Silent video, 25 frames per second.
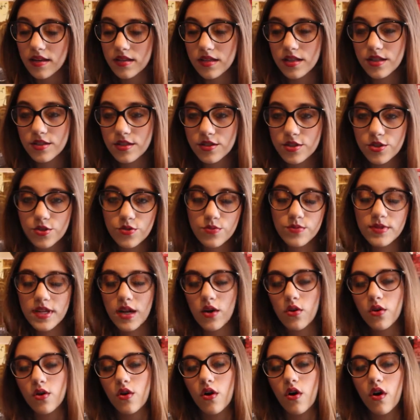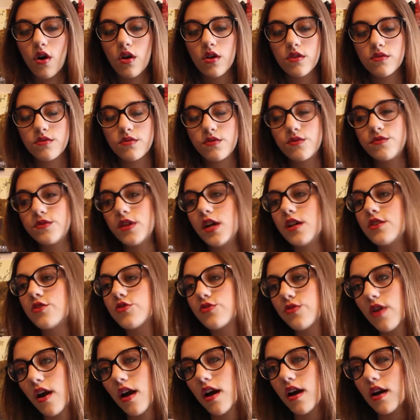consumed alcohol, if you've done
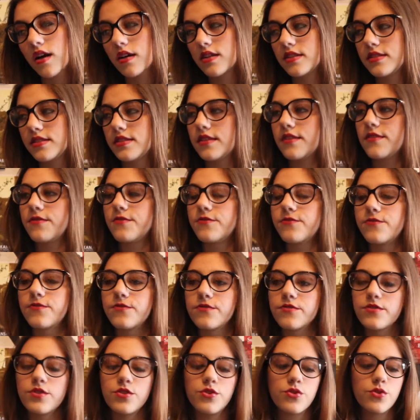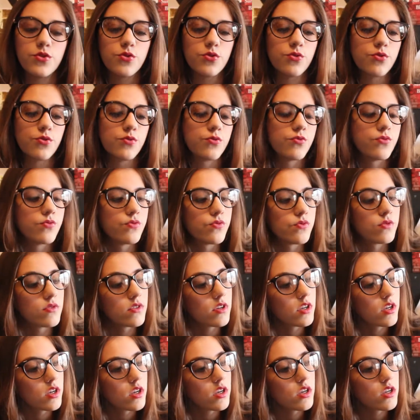drugs, if you've
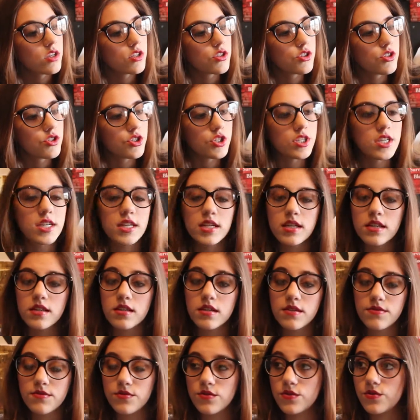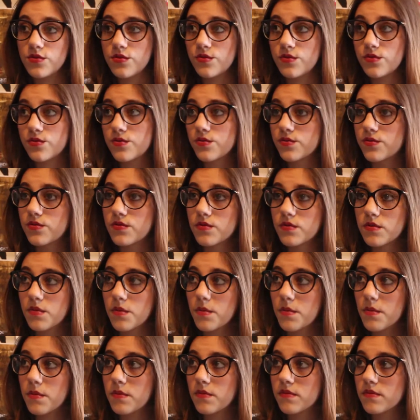cheated, if you've
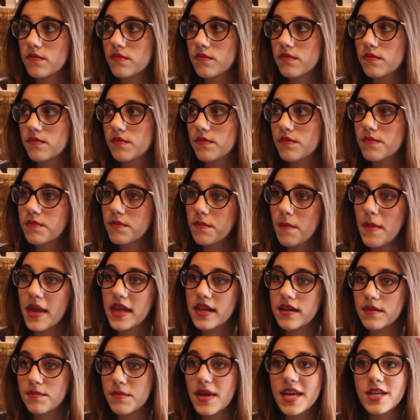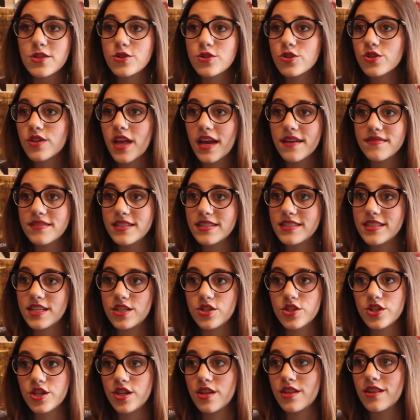made a major life
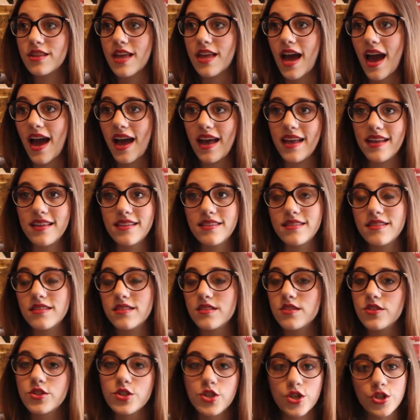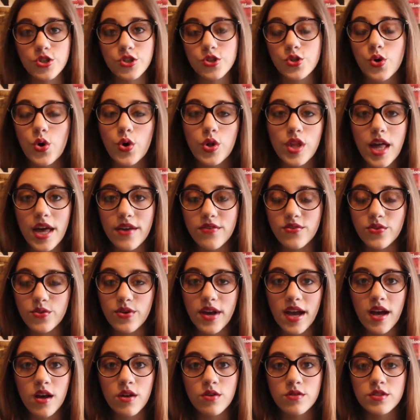decision that turned your whole life
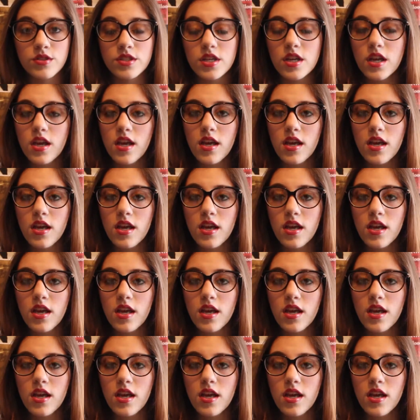around,